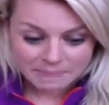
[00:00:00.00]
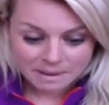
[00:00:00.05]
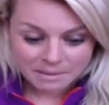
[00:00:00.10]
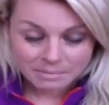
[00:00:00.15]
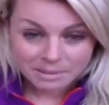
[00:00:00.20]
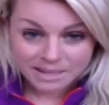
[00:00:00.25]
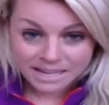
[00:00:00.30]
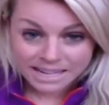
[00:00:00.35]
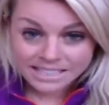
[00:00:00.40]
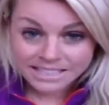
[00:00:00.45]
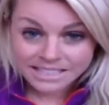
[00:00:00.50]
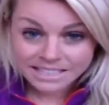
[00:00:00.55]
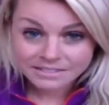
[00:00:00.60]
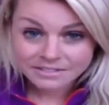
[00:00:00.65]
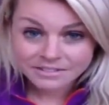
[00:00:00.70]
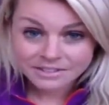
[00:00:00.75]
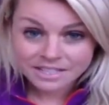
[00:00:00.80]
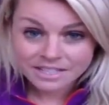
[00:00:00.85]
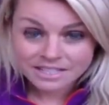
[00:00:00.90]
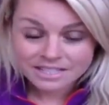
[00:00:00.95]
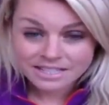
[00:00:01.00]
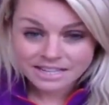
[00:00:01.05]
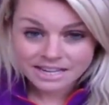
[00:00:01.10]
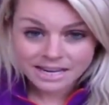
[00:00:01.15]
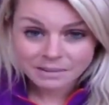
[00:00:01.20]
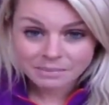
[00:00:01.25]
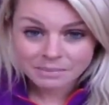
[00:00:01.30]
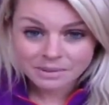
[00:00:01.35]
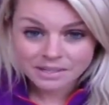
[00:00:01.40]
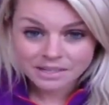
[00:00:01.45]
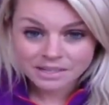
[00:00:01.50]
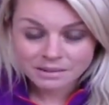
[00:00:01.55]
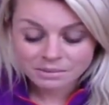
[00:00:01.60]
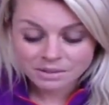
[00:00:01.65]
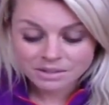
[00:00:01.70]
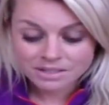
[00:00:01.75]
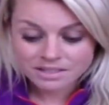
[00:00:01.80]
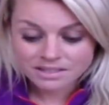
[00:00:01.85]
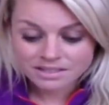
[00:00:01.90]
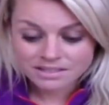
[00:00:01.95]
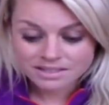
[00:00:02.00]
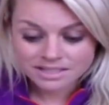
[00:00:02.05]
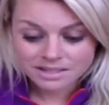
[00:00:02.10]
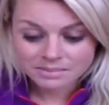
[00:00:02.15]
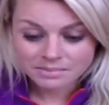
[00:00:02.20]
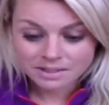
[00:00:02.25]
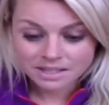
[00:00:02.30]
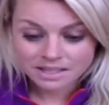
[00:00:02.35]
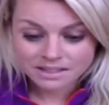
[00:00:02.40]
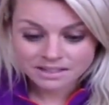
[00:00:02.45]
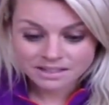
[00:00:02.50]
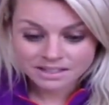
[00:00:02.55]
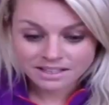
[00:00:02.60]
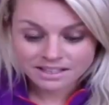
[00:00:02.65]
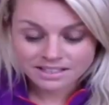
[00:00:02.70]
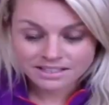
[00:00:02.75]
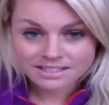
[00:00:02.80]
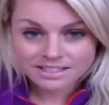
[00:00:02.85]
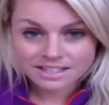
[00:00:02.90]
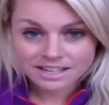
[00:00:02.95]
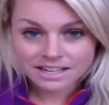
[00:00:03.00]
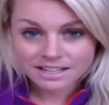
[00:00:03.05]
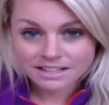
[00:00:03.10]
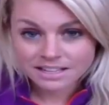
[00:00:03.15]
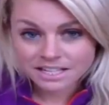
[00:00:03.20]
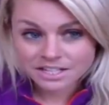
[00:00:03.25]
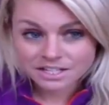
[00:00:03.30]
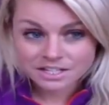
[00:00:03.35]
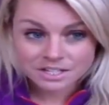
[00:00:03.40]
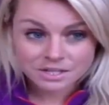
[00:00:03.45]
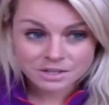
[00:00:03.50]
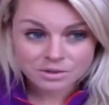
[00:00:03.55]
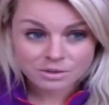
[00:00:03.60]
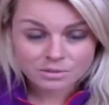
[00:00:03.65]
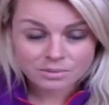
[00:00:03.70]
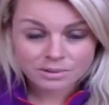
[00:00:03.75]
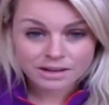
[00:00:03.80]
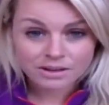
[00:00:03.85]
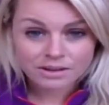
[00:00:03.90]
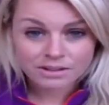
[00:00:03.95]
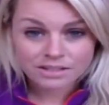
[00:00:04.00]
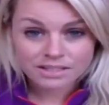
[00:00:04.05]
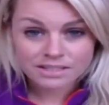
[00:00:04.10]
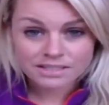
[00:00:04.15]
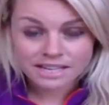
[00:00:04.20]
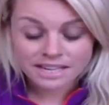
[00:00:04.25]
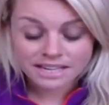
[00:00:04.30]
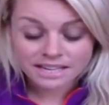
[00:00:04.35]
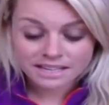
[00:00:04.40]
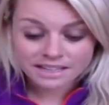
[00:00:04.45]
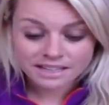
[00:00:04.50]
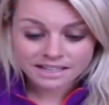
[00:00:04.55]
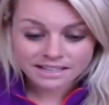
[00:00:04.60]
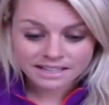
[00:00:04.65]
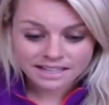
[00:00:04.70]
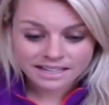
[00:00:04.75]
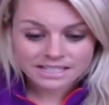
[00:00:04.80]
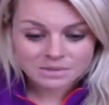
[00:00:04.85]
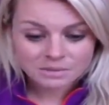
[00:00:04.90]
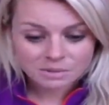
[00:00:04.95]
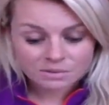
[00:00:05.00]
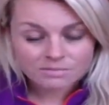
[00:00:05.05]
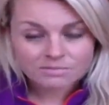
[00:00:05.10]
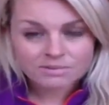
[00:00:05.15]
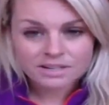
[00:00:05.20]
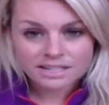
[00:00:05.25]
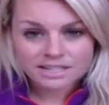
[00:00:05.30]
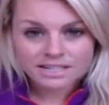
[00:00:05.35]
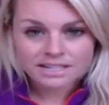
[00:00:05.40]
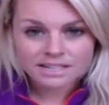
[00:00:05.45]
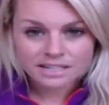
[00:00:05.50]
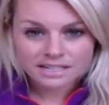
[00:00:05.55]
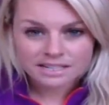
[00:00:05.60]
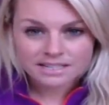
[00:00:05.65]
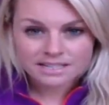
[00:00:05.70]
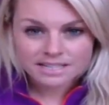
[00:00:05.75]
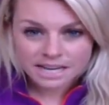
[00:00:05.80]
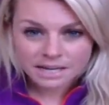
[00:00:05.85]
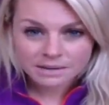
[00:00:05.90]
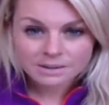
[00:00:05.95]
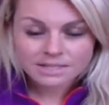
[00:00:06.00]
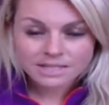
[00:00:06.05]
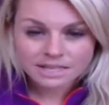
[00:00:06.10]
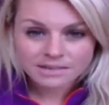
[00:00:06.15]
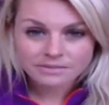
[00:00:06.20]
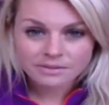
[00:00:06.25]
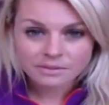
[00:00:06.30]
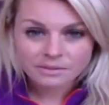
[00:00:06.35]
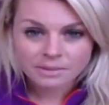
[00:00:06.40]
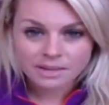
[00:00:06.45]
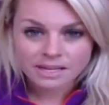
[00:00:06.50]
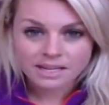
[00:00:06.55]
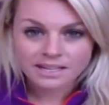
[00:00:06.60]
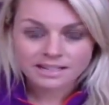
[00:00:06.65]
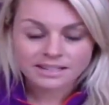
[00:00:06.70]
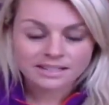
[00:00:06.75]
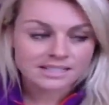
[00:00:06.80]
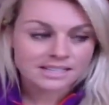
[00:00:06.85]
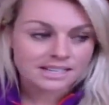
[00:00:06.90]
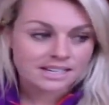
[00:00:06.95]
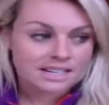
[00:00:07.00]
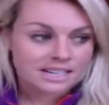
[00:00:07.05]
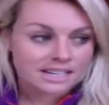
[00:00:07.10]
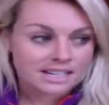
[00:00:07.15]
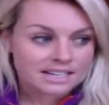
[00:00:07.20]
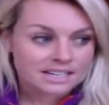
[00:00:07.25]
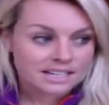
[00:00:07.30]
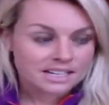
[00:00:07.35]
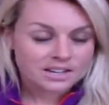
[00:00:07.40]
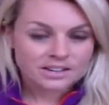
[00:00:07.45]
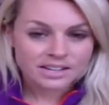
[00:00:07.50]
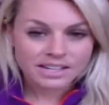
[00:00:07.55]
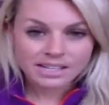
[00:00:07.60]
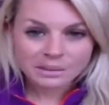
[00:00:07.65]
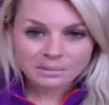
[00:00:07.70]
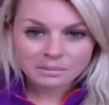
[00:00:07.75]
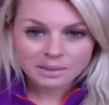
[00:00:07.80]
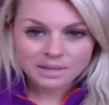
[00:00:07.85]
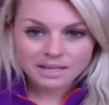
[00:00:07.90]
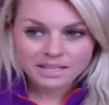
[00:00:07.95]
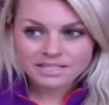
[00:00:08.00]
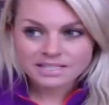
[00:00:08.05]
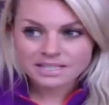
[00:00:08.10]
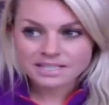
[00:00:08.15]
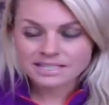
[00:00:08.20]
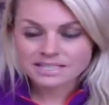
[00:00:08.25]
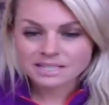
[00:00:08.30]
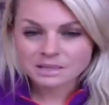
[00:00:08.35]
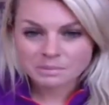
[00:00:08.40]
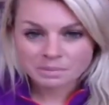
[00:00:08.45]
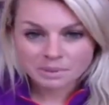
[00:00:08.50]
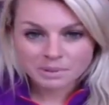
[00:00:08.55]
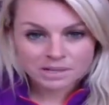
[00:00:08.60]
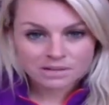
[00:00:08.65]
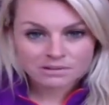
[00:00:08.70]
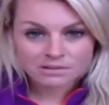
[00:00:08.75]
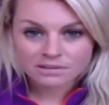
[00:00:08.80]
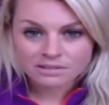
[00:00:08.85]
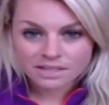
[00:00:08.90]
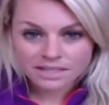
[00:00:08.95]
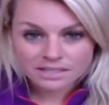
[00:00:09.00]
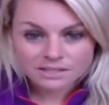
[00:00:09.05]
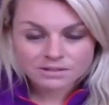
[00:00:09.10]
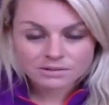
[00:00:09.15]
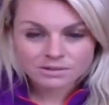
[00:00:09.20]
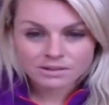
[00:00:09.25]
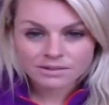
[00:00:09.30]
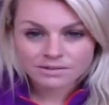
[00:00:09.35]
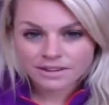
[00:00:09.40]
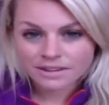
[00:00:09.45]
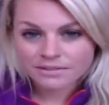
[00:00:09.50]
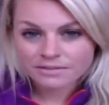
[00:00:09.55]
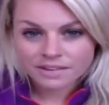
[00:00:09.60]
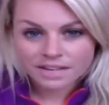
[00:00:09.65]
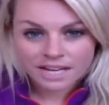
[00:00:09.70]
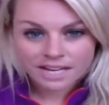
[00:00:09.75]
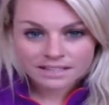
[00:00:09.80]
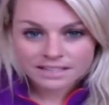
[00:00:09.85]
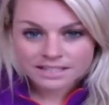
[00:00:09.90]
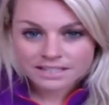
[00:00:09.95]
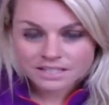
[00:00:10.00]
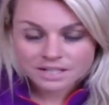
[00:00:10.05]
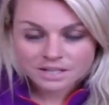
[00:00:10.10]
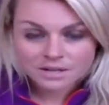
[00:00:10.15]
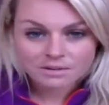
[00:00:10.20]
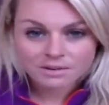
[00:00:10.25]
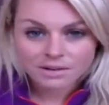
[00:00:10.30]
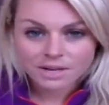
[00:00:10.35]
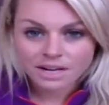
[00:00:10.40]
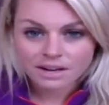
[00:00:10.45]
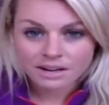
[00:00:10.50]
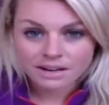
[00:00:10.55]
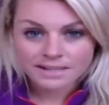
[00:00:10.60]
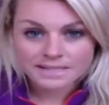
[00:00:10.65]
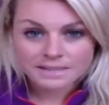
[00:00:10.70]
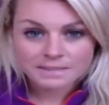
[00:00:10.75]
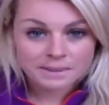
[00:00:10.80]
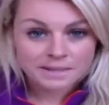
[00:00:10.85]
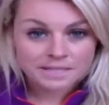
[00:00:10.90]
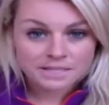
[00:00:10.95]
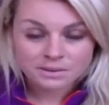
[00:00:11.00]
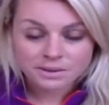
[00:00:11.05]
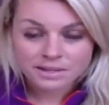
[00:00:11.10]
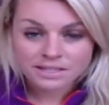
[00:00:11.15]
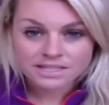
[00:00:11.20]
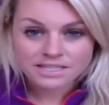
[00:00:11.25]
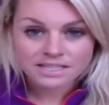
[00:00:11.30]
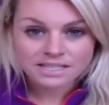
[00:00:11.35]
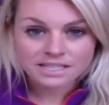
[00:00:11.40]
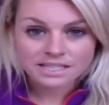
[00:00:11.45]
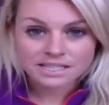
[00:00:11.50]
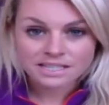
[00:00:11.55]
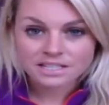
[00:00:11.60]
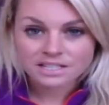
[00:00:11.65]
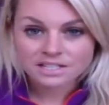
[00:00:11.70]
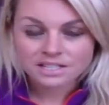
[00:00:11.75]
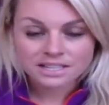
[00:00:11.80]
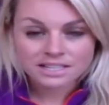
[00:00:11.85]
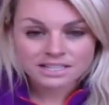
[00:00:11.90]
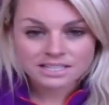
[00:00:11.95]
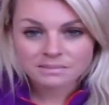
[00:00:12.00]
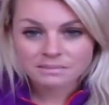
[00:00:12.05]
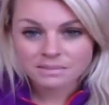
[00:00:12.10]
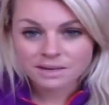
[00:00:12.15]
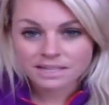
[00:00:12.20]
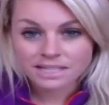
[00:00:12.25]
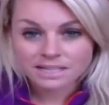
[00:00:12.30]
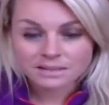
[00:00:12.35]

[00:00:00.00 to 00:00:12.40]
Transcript: planning for this to happen. It wasn't something that they just thought about on the day, and that's what really kind of sours it for me. And you know, the Olympics is the be-all and end-all of every athlete's career. I spent 20 years chasing my